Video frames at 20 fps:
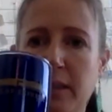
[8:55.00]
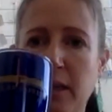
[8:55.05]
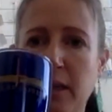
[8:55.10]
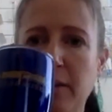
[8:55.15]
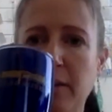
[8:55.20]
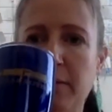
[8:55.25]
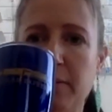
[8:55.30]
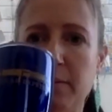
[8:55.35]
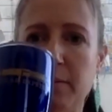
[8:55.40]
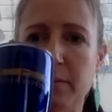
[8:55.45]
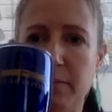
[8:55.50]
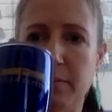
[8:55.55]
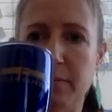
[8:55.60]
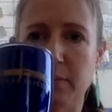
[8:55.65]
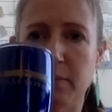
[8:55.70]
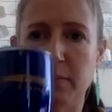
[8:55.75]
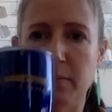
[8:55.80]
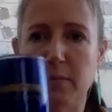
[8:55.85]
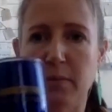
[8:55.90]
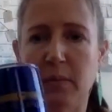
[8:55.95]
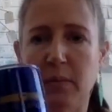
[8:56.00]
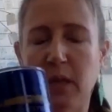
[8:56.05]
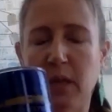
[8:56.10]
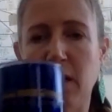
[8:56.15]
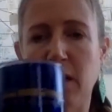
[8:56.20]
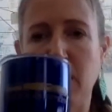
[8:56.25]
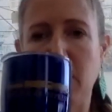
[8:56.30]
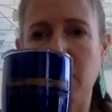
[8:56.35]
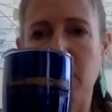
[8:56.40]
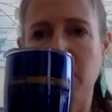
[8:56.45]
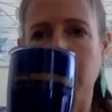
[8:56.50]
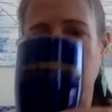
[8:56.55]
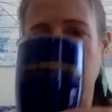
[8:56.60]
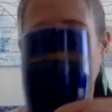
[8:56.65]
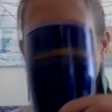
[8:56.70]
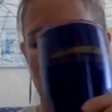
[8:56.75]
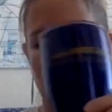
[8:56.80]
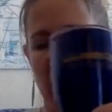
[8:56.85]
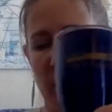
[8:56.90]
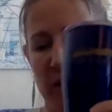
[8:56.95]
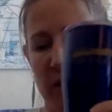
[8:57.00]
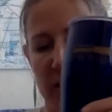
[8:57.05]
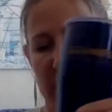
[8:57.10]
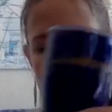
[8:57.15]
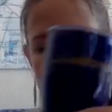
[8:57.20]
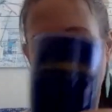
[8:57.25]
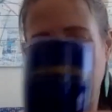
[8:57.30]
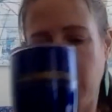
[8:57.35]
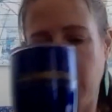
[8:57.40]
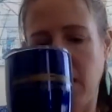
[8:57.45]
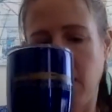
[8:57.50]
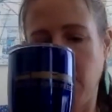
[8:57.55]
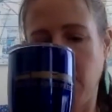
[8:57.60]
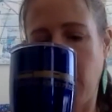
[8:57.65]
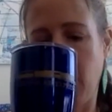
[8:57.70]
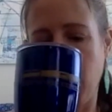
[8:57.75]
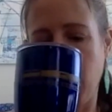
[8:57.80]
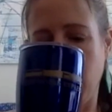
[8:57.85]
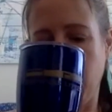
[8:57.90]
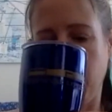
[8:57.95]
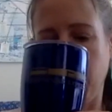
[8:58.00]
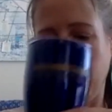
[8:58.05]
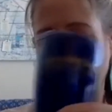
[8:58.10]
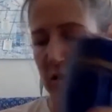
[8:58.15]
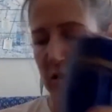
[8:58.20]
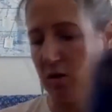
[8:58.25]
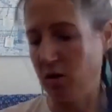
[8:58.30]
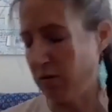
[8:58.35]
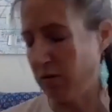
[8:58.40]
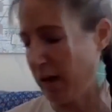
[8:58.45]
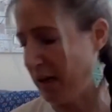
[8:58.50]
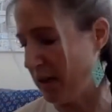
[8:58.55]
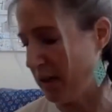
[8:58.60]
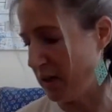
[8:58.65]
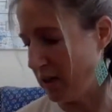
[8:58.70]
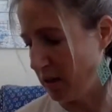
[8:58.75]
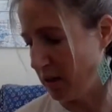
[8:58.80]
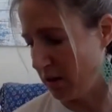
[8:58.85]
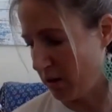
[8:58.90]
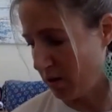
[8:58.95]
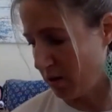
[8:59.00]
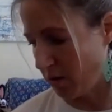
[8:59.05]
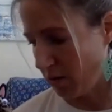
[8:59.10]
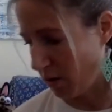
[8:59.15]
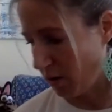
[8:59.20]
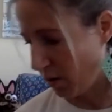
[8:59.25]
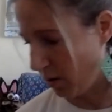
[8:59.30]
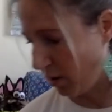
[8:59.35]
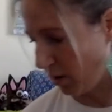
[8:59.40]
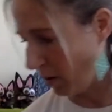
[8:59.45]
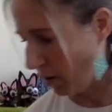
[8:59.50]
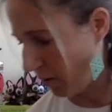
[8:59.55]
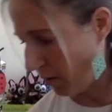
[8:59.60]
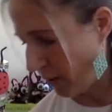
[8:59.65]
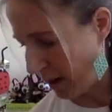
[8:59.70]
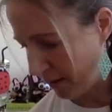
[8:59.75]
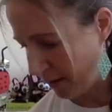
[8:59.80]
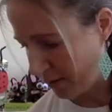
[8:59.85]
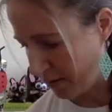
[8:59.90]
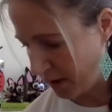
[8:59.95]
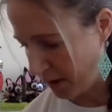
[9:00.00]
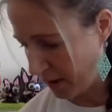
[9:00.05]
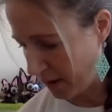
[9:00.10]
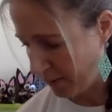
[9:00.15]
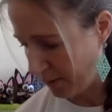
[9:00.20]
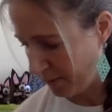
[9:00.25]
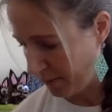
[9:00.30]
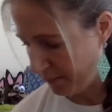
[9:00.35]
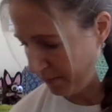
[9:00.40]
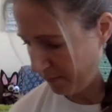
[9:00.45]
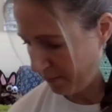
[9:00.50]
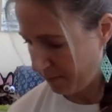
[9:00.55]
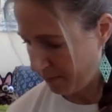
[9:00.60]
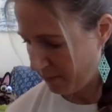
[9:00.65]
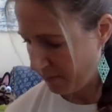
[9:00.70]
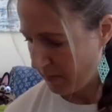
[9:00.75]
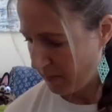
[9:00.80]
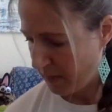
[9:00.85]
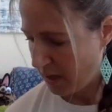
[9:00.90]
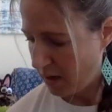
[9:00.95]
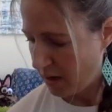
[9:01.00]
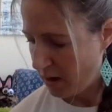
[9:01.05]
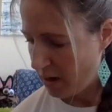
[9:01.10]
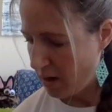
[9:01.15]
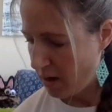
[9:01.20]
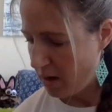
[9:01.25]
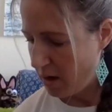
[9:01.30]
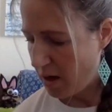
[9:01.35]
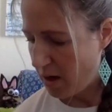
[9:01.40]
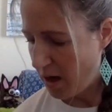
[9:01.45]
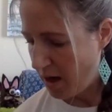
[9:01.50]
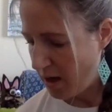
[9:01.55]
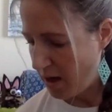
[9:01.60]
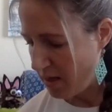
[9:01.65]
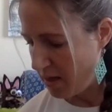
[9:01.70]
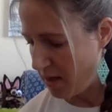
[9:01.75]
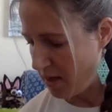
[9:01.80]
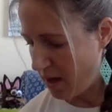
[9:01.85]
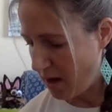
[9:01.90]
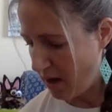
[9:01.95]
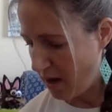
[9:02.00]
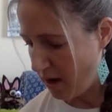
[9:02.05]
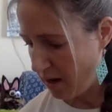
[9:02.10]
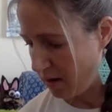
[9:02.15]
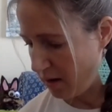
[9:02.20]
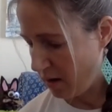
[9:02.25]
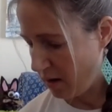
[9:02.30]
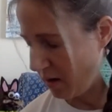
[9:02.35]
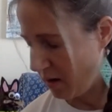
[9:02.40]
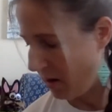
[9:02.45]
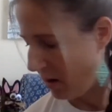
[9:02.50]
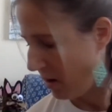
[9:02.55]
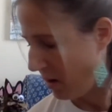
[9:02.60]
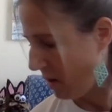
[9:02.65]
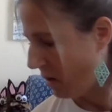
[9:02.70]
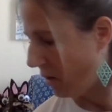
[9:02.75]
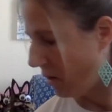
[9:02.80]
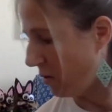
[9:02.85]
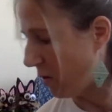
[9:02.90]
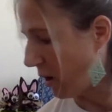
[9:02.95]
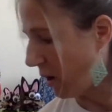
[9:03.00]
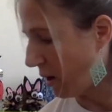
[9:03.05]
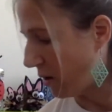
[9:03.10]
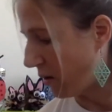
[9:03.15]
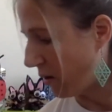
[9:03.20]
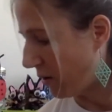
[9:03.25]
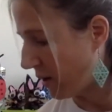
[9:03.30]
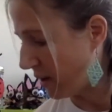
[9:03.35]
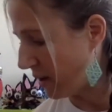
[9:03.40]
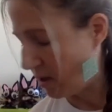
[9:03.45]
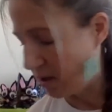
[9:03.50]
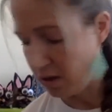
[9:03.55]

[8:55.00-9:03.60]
it. Can you see that? Take your item and then trace a circle around it. And then you are going to